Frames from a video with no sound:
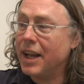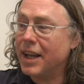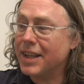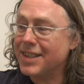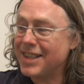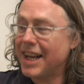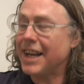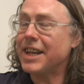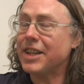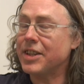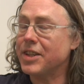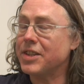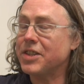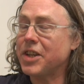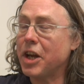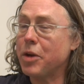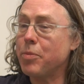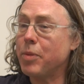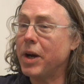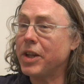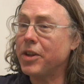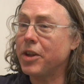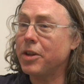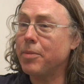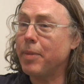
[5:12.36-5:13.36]
exactly the same
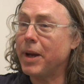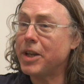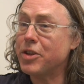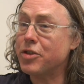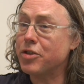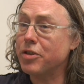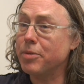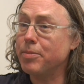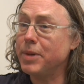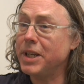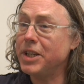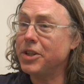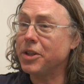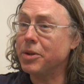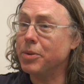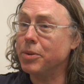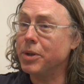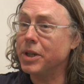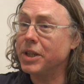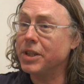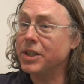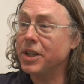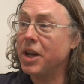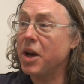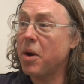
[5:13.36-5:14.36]
way that the mainstream media
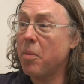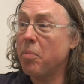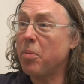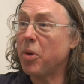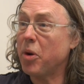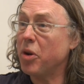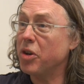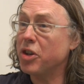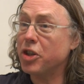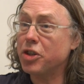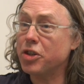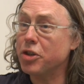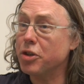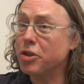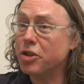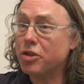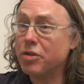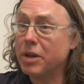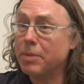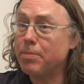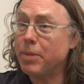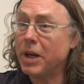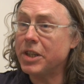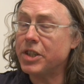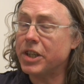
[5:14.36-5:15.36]
would, but on a
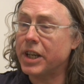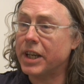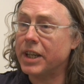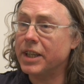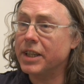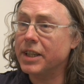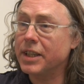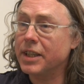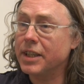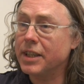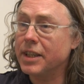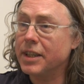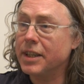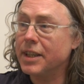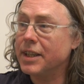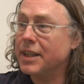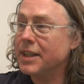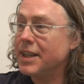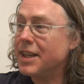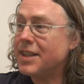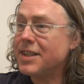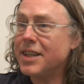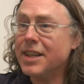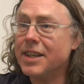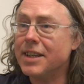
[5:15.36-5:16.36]
shoestring budget.
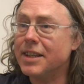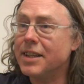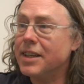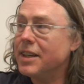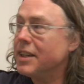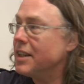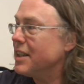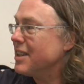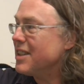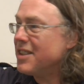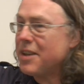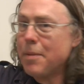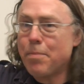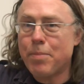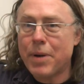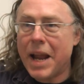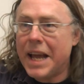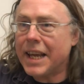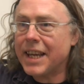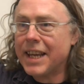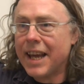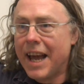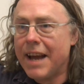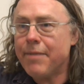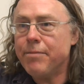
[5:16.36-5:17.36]
Listen, it's a
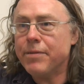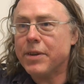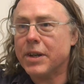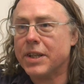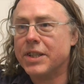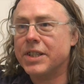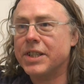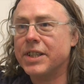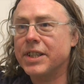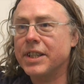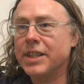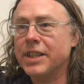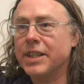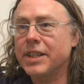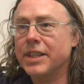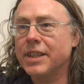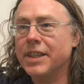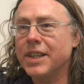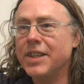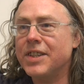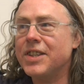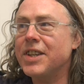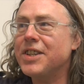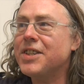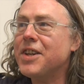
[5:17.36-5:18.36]
blank canvas.
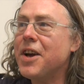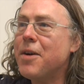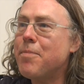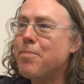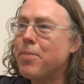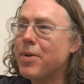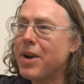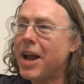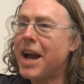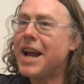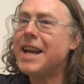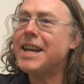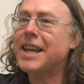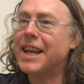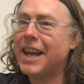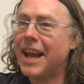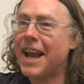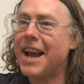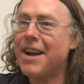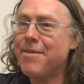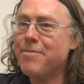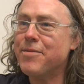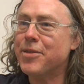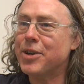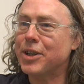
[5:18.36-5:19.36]
This is a blank
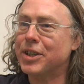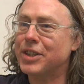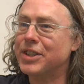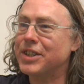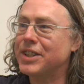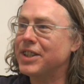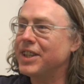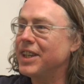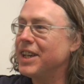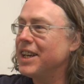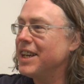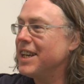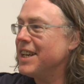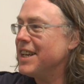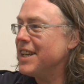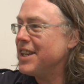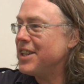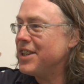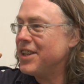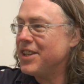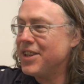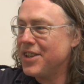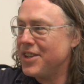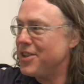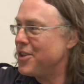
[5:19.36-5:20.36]
canvas.
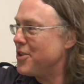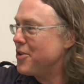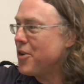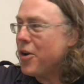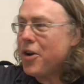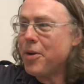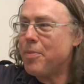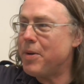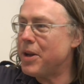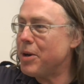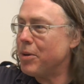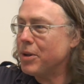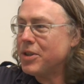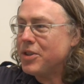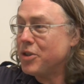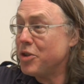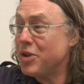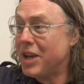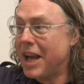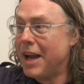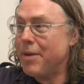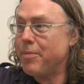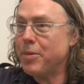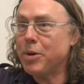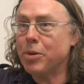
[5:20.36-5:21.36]
You can be
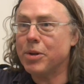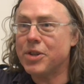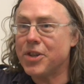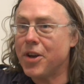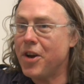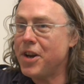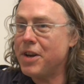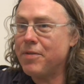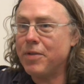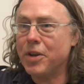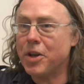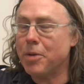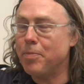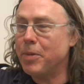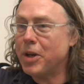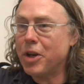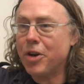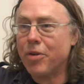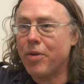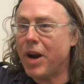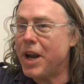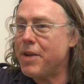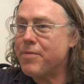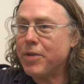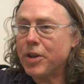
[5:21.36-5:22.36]
alternative, you can be
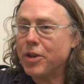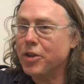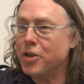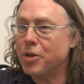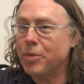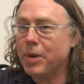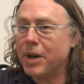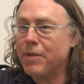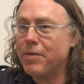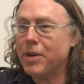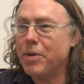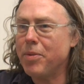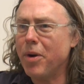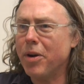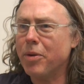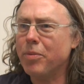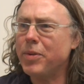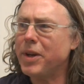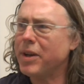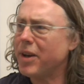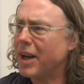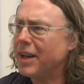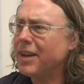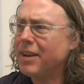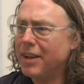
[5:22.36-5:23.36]
creative, you can do whatever you want.
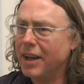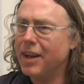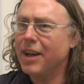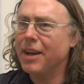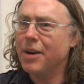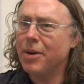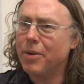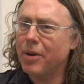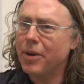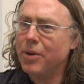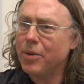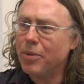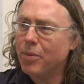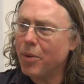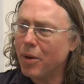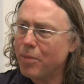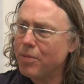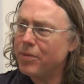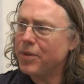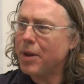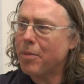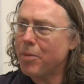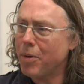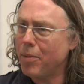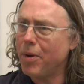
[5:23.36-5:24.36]
We're going, well,
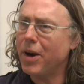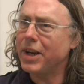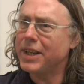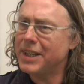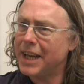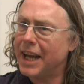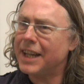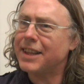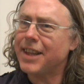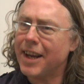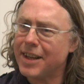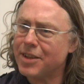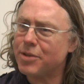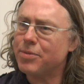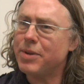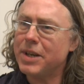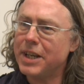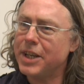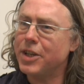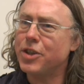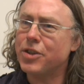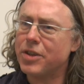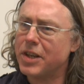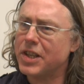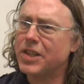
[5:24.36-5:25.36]
number one, yeah, that's
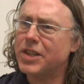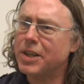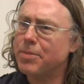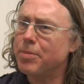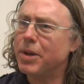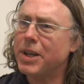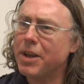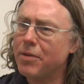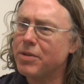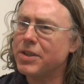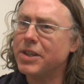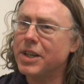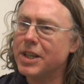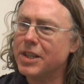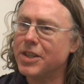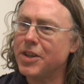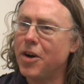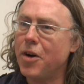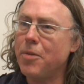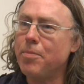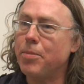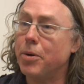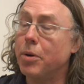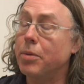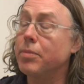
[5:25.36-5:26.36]
really interesting, but give us an
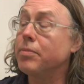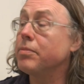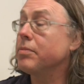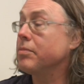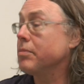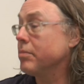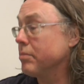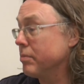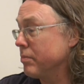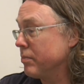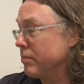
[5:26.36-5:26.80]
example.